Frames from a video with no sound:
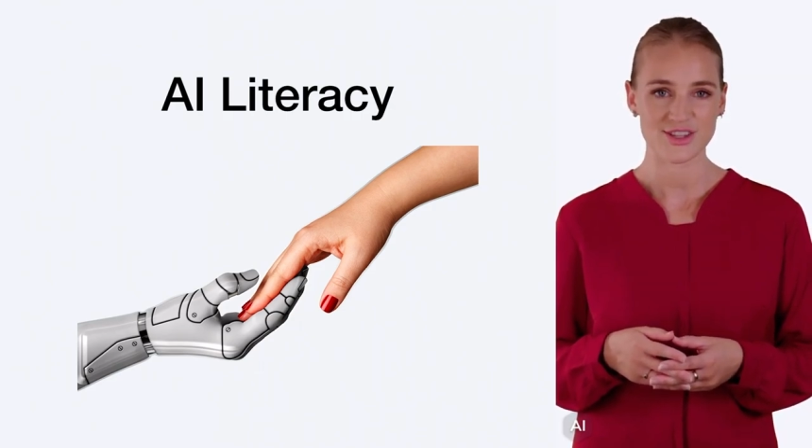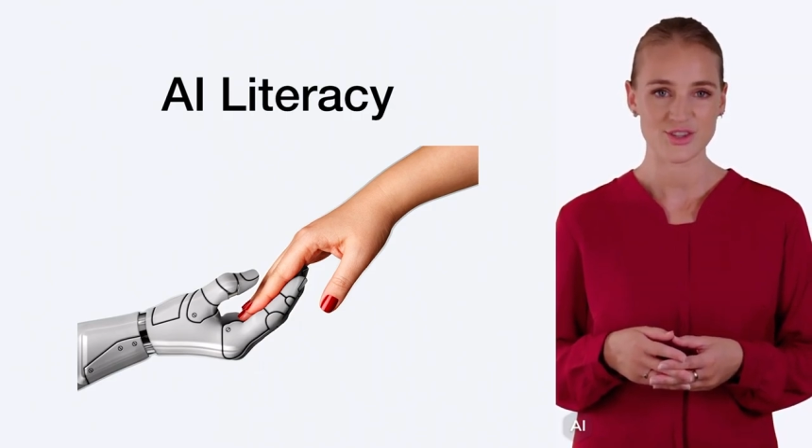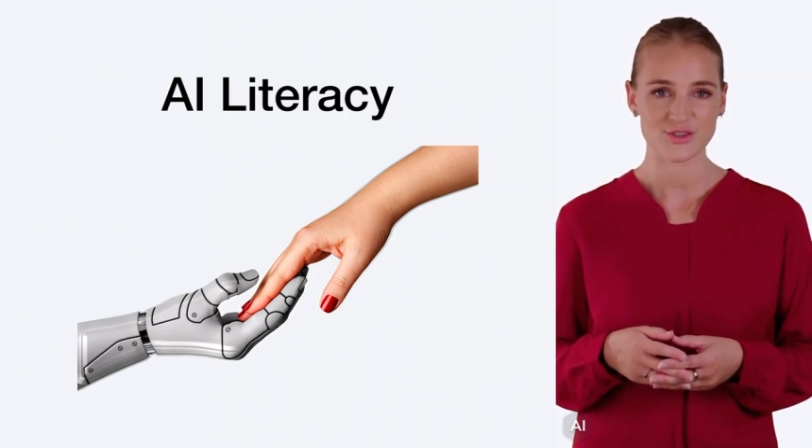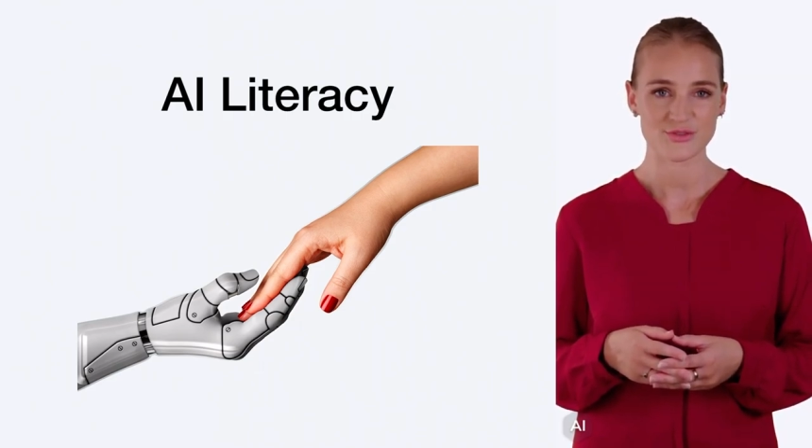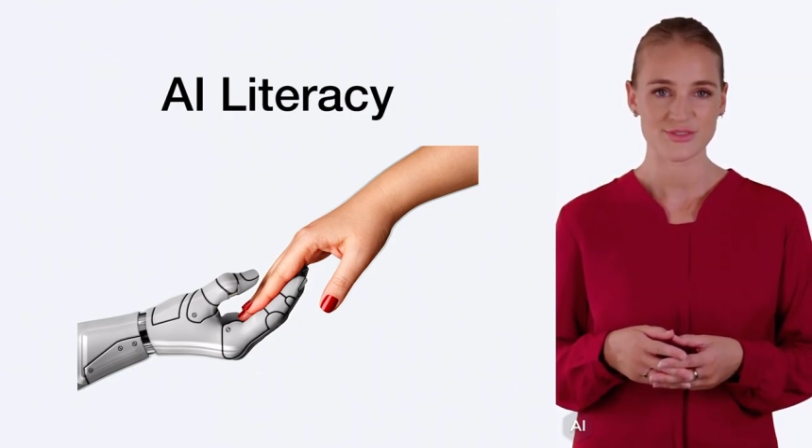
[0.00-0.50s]

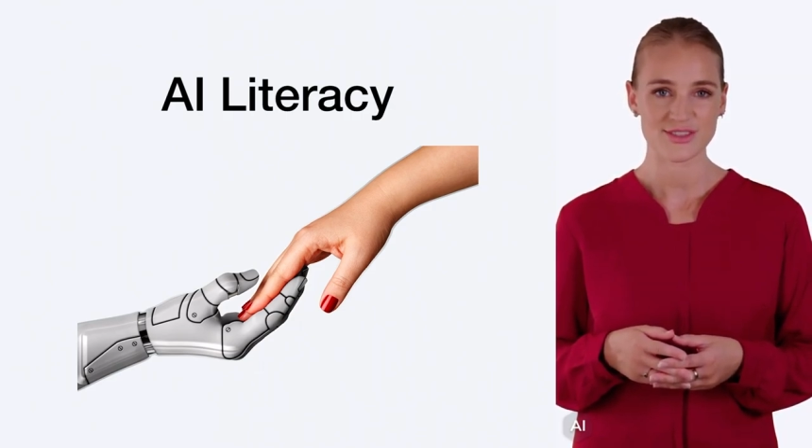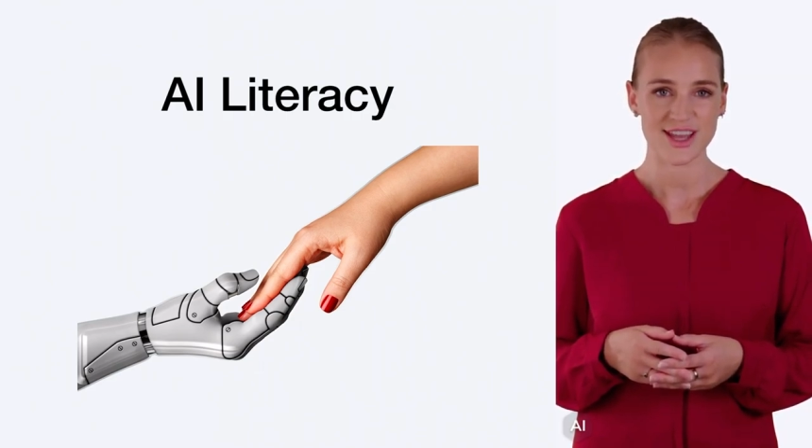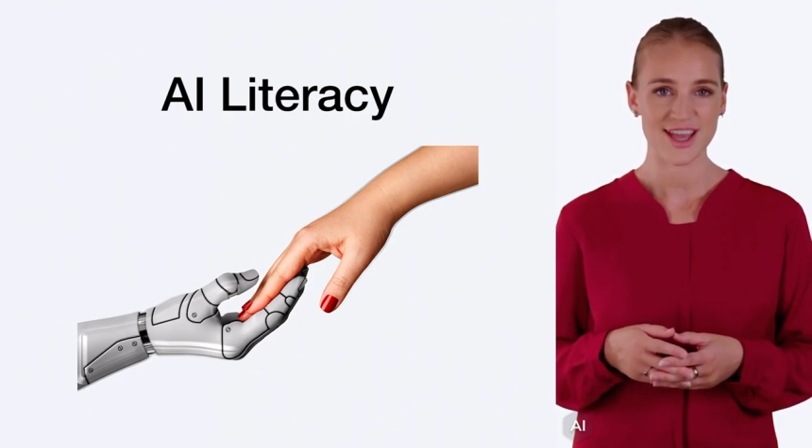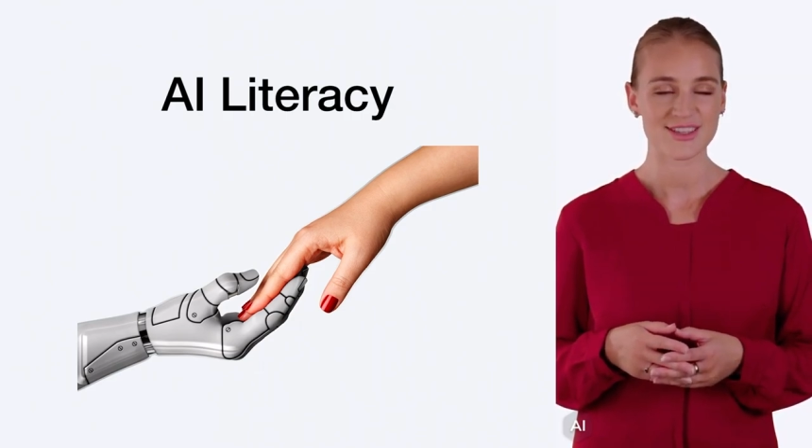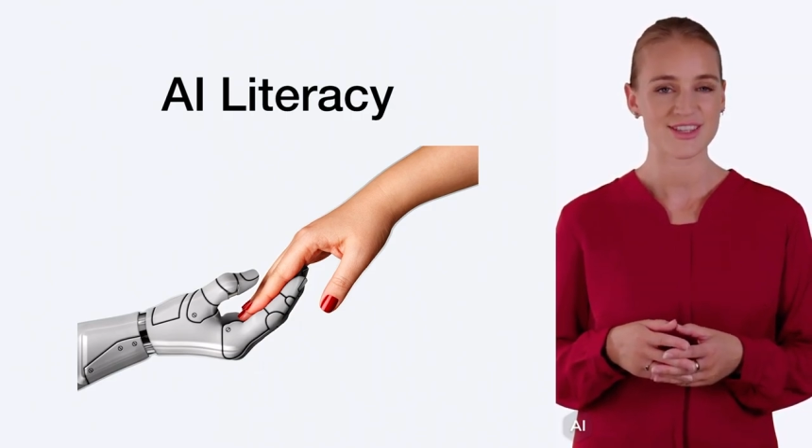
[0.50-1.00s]
use,
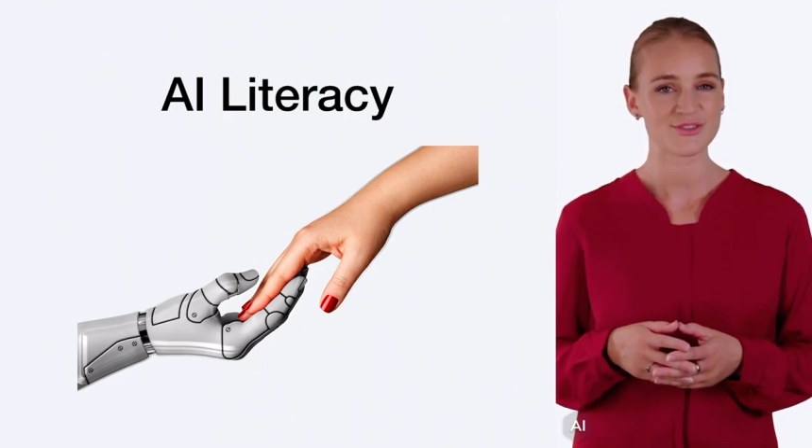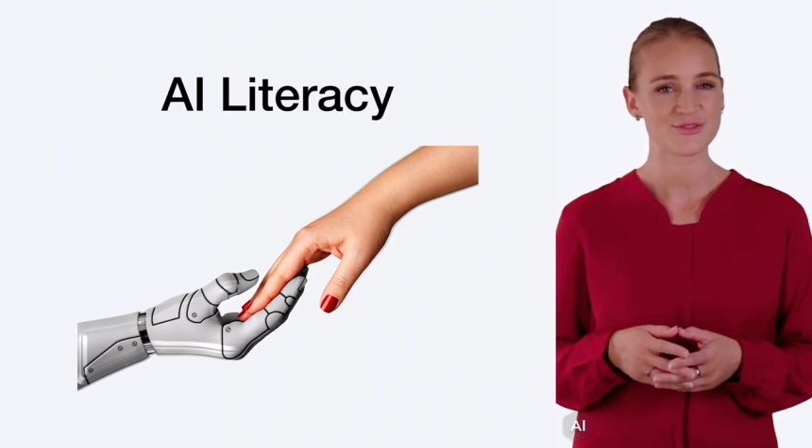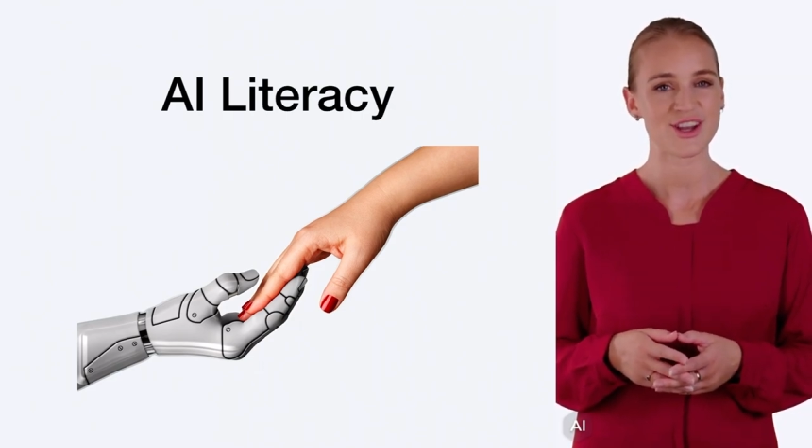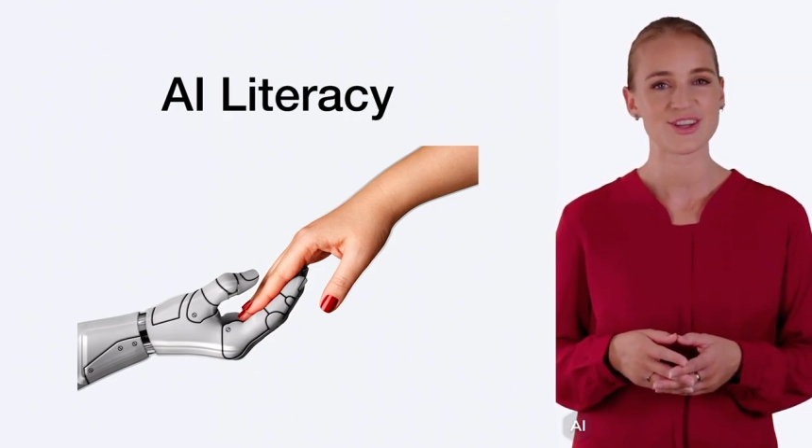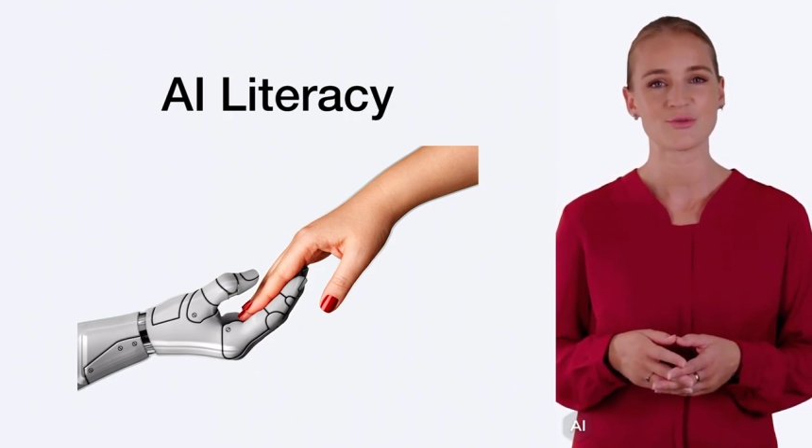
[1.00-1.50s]
and
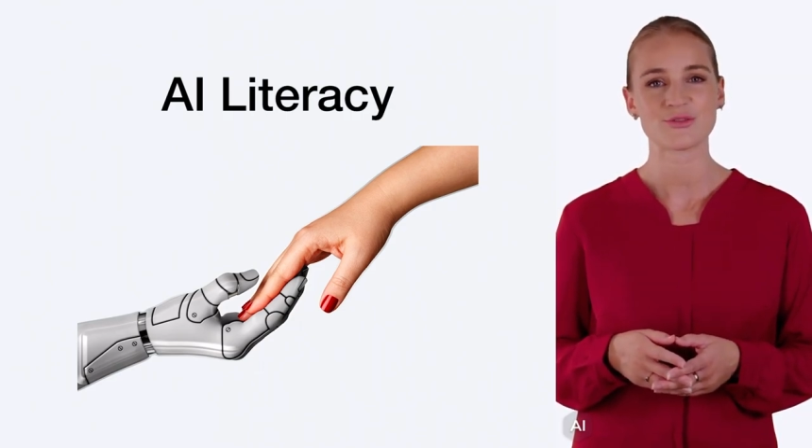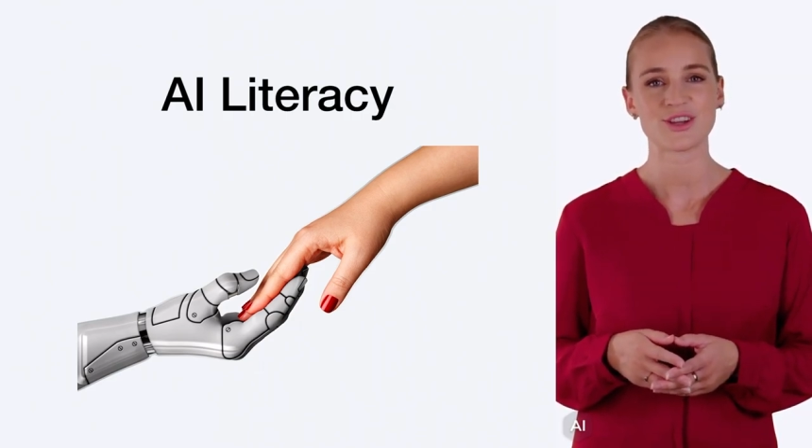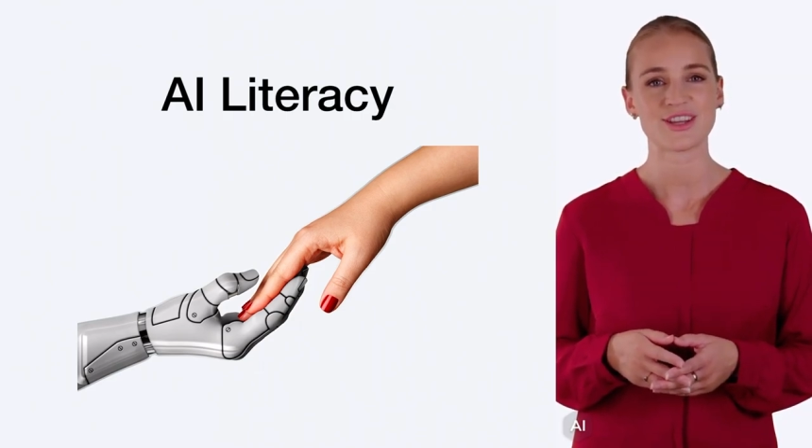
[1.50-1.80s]
interact with